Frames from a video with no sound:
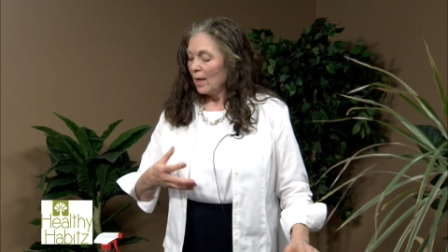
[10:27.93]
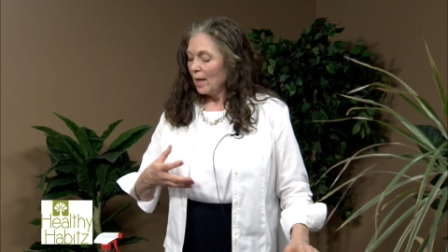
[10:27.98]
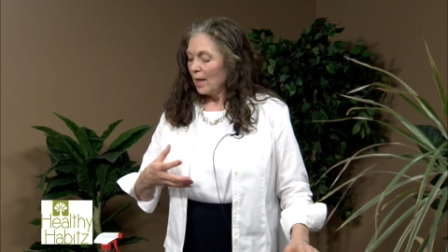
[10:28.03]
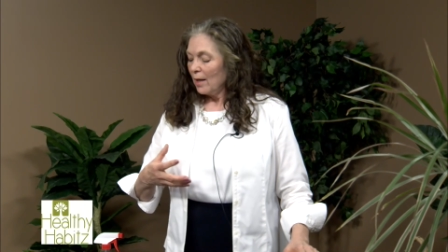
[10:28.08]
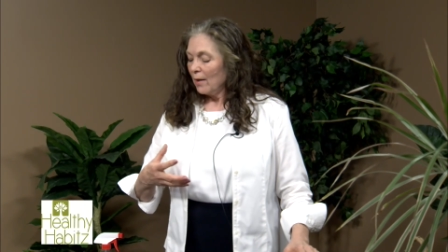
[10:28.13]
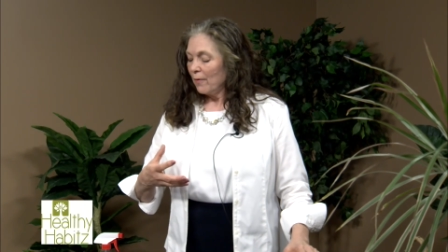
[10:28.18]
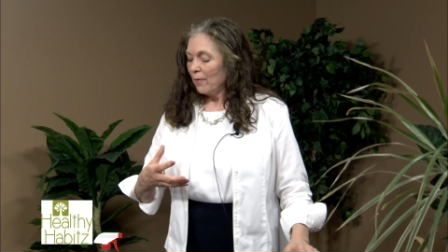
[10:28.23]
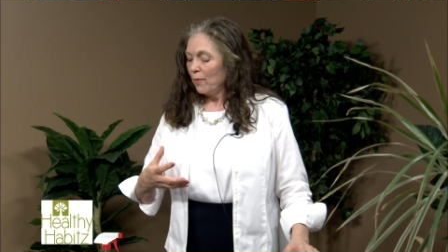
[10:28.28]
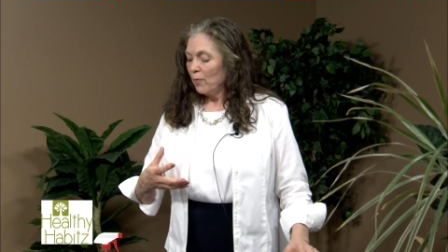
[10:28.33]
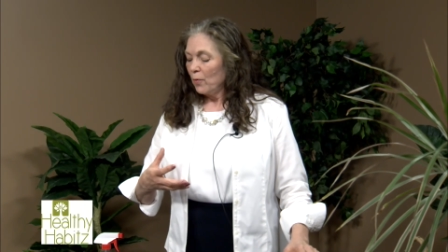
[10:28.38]

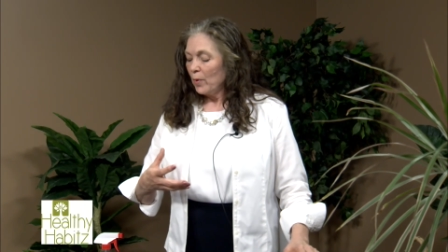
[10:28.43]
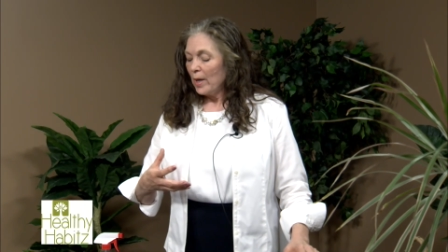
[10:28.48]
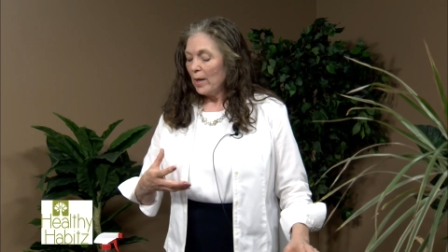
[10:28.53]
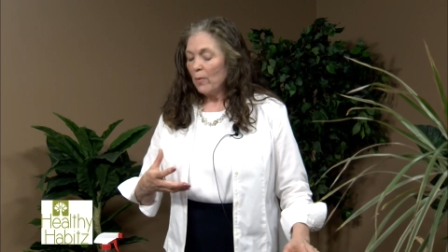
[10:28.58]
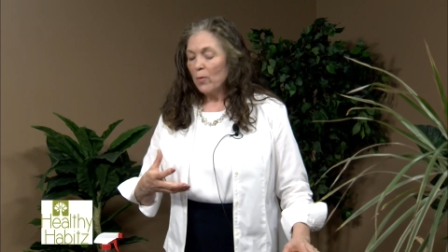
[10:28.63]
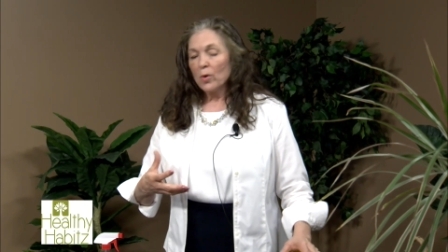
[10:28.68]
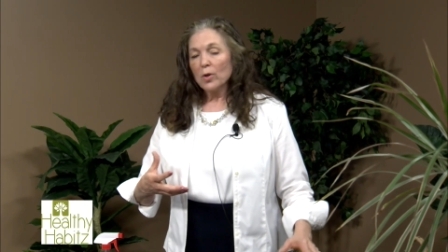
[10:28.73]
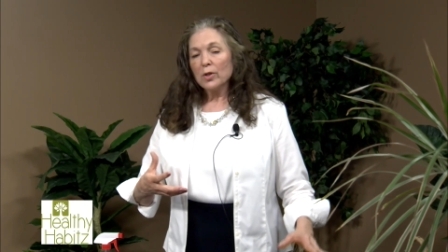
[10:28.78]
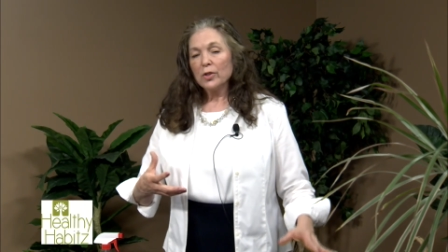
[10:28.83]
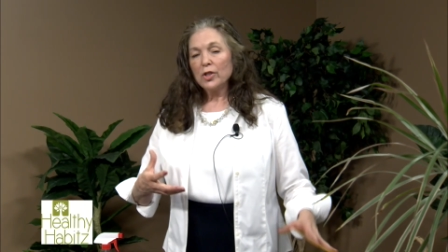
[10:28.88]
If we
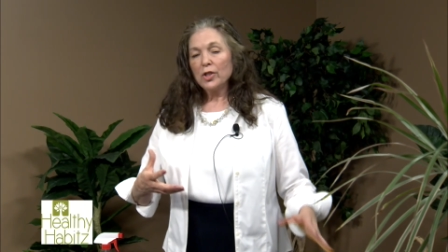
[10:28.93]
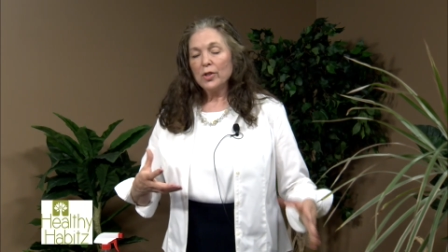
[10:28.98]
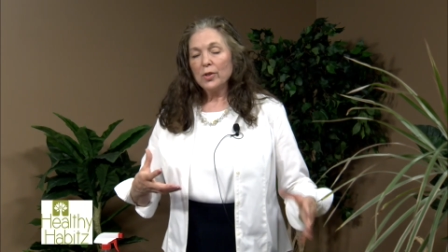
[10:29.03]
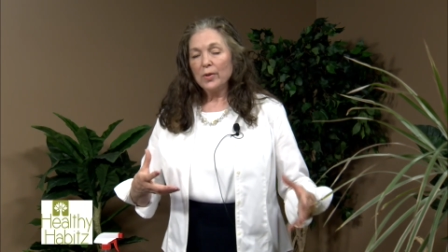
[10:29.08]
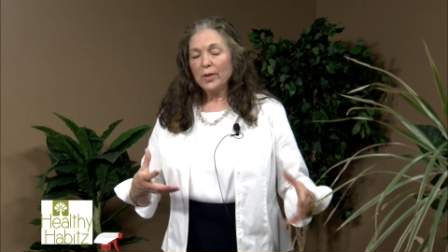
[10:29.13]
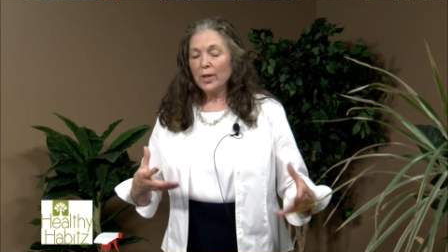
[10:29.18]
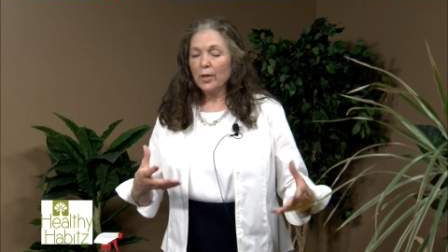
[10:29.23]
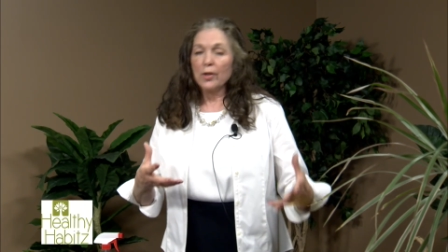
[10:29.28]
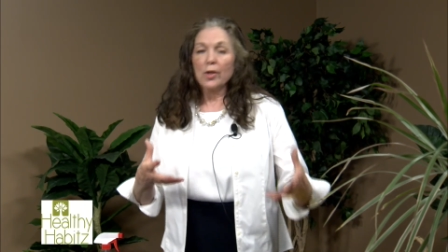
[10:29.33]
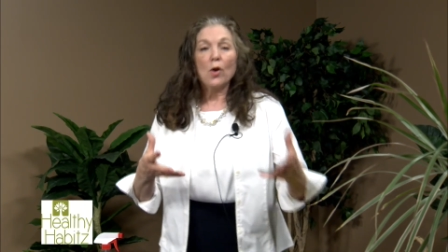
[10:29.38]
were
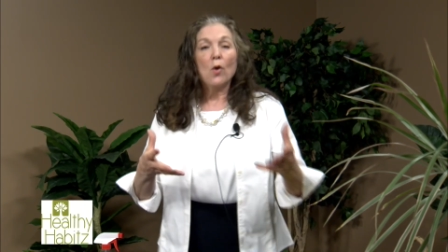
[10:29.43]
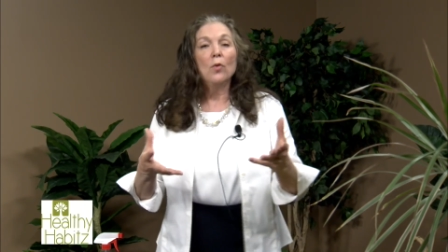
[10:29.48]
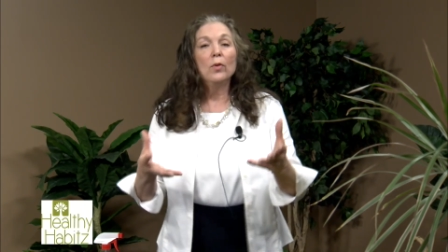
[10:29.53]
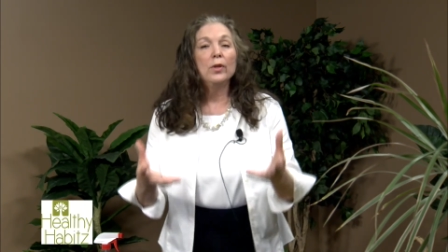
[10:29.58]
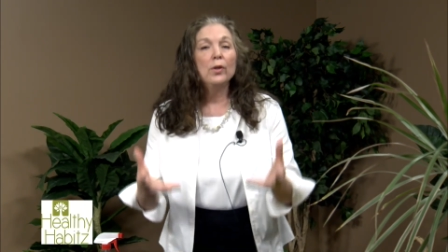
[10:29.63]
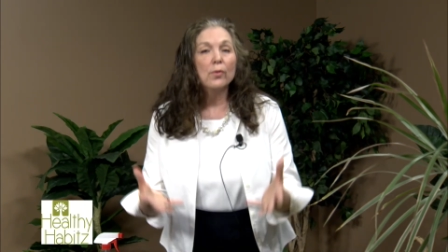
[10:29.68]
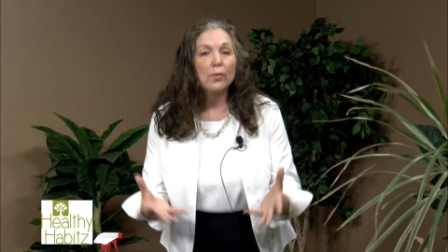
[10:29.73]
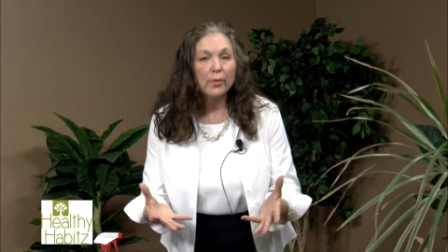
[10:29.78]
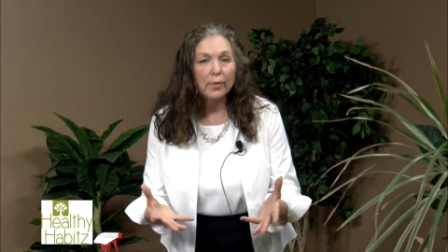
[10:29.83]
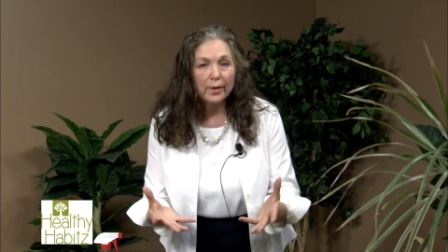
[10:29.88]
to, they're the
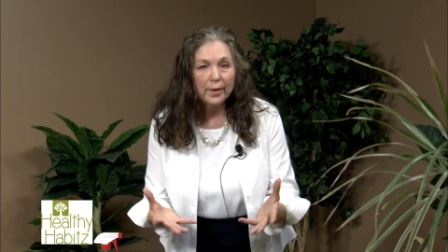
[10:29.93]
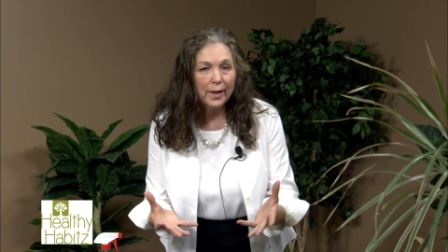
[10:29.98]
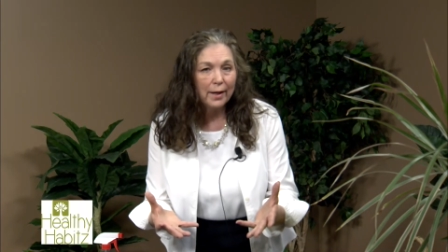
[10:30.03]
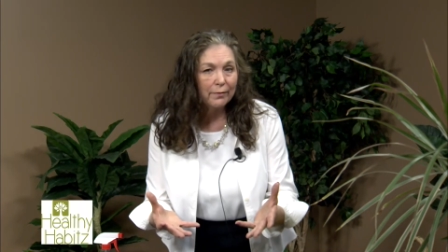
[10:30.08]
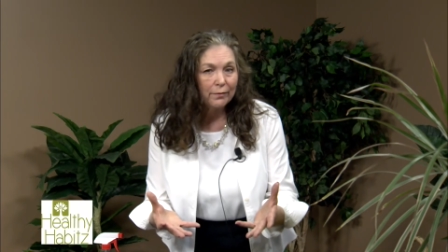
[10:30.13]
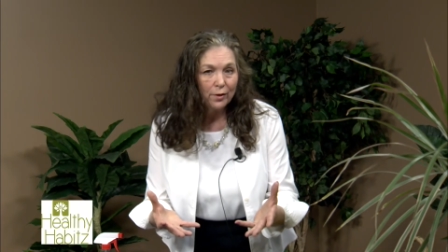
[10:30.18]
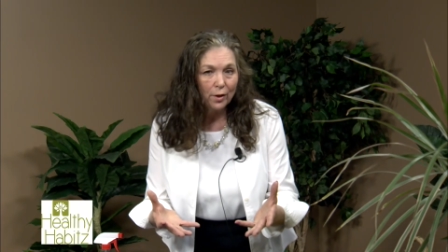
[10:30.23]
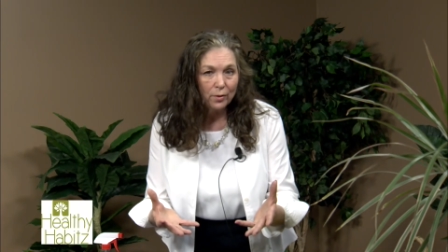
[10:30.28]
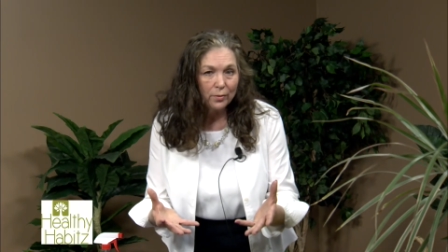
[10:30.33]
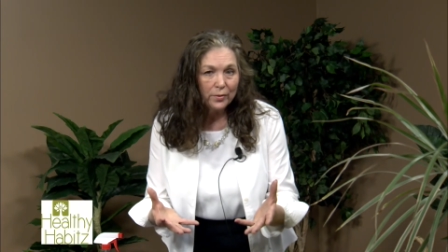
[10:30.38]
only organ
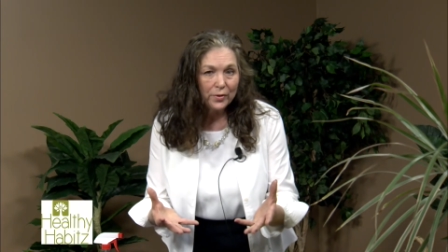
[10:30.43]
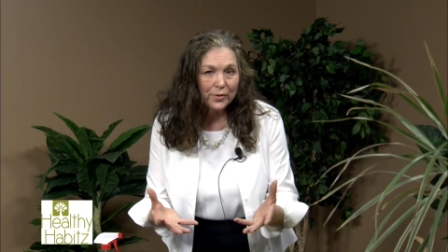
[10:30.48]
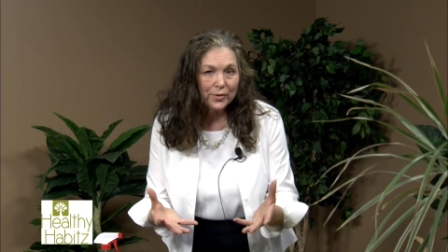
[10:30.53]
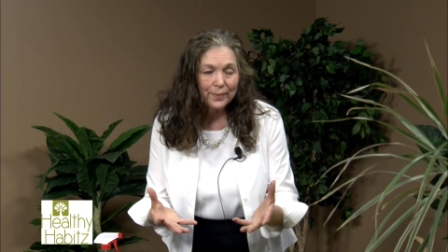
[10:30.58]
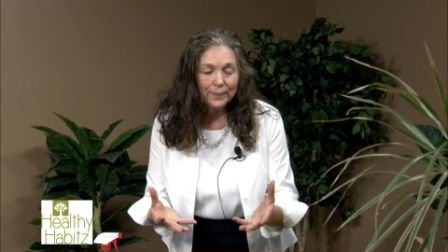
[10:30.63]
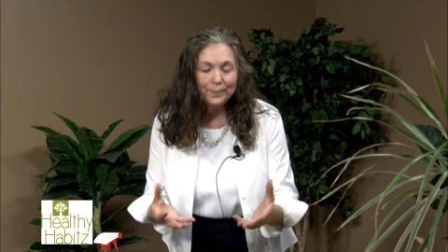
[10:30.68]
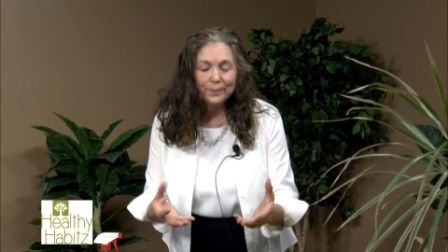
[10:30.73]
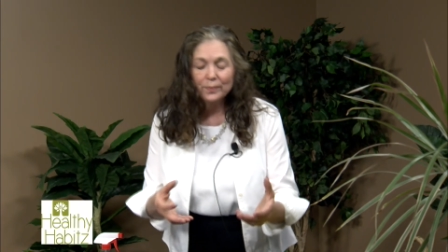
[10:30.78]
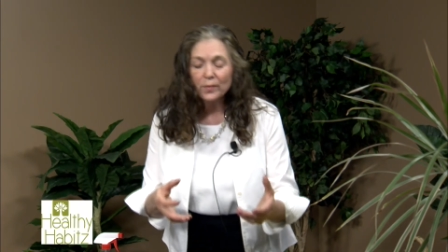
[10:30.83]
that floats.